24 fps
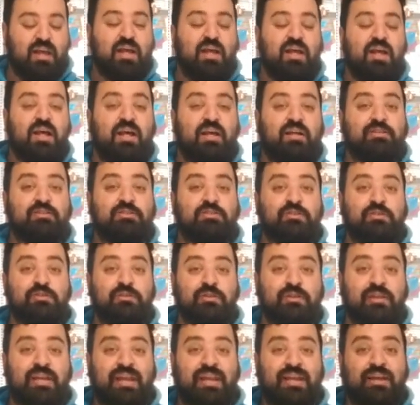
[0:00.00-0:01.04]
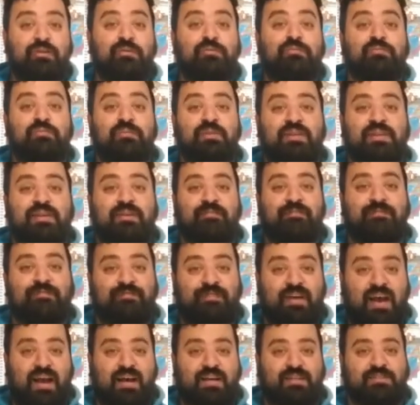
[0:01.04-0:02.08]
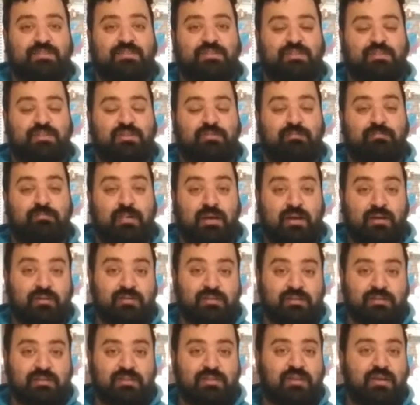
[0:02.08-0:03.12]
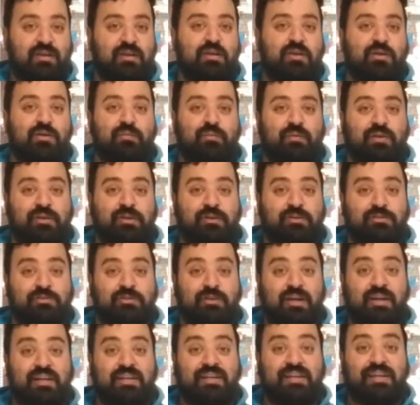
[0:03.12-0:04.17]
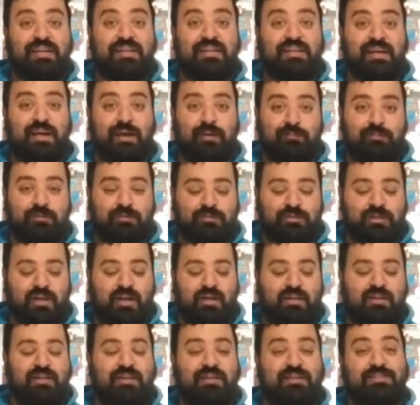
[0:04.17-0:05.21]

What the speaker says: And so you're getting a really fast melt when you're trying to heat up your chocolate.